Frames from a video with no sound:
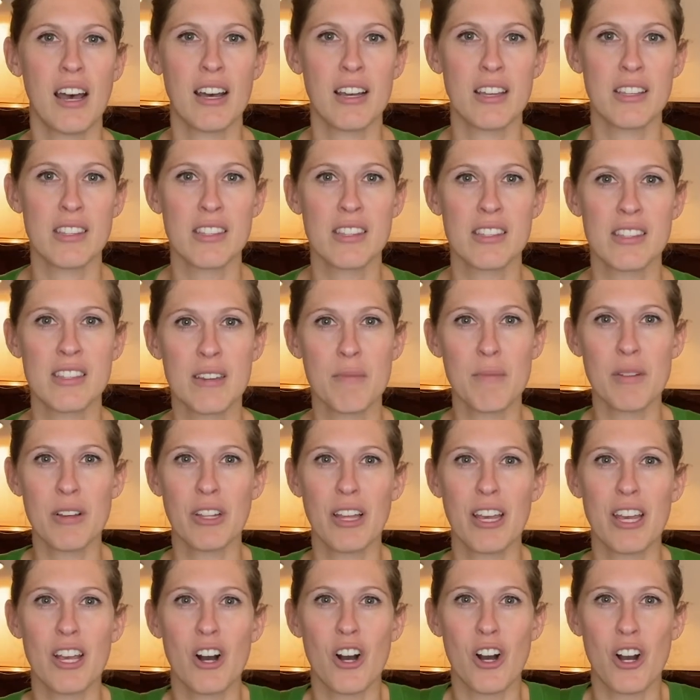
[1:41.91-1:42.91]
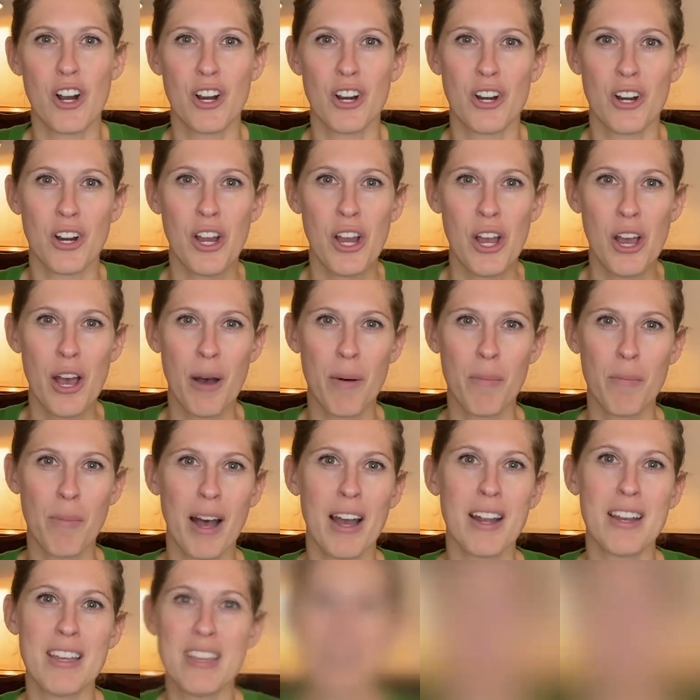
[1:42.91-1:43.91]
stimulate our
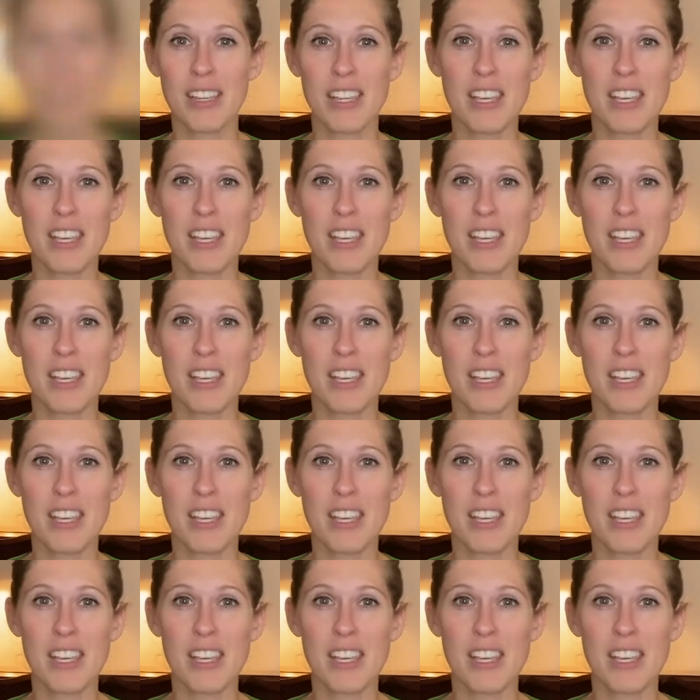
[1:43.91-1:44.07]
body,